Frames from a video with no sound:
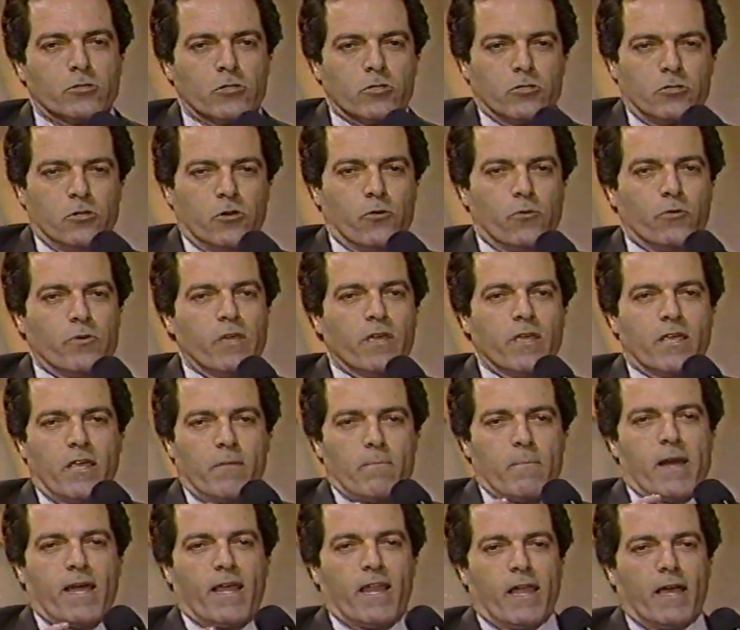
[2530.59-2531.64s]
to do
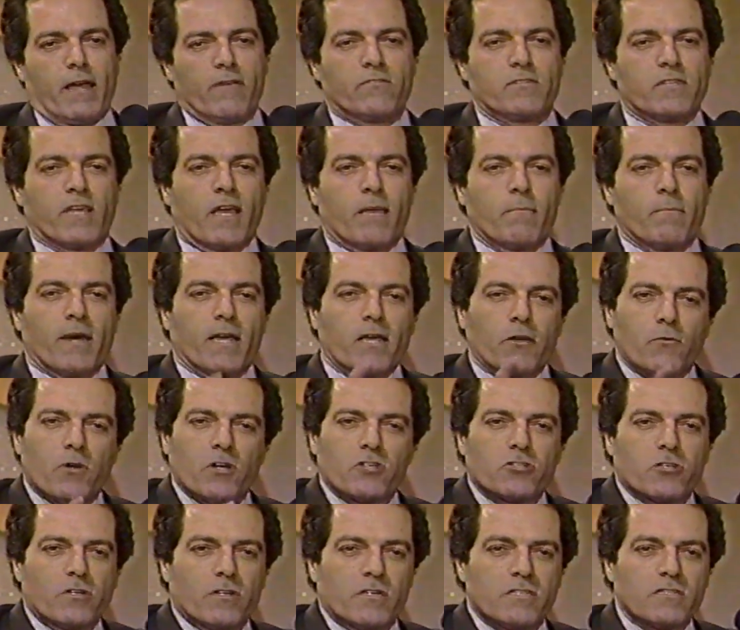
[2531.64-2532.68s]
in my lifetime. My
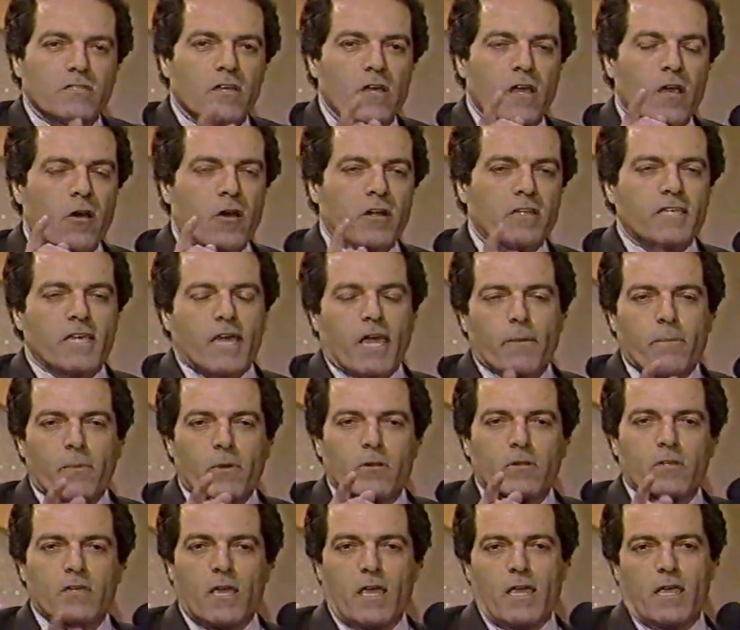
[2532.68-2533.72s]
question is on
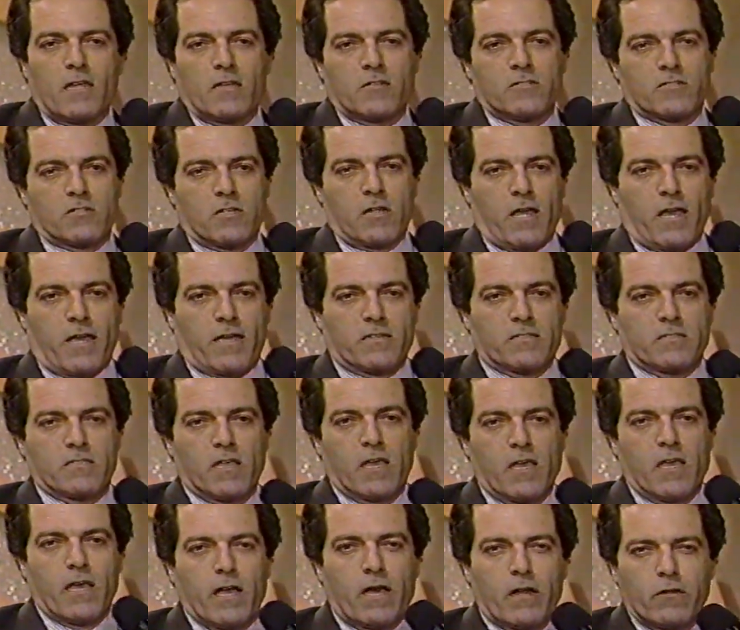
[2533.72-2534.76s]
capital gains tax.
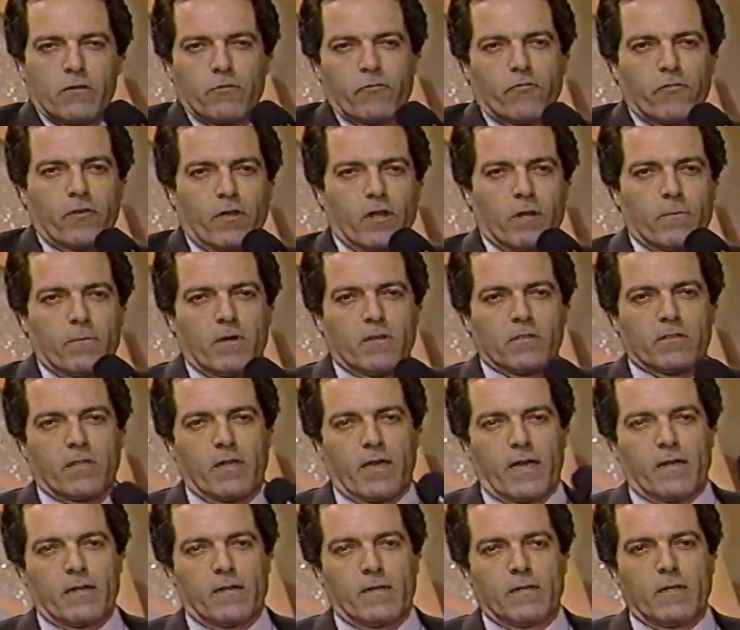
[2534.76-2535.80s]
How do you feel about
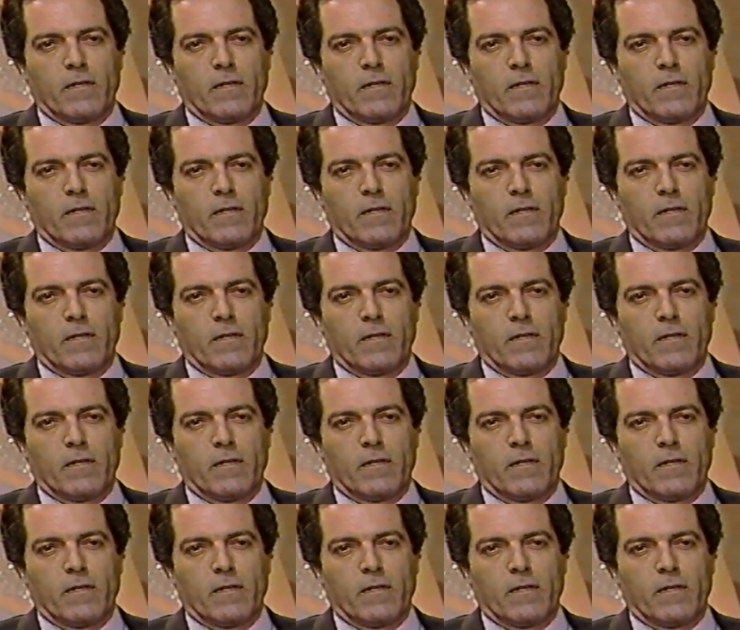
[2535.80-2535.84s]
that?